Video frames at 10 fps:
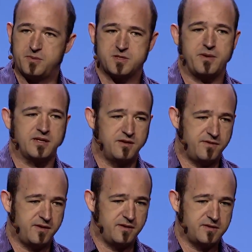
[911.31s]

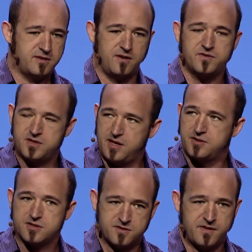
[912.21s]
perspective that serves the
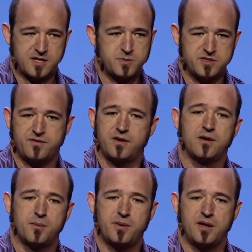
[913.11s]
interest of that specific
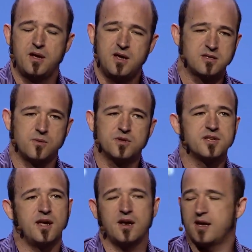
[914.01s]
company. So once
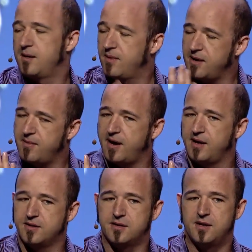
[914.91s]
again, like in my
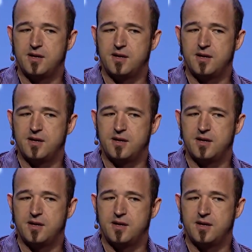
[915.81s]
mind,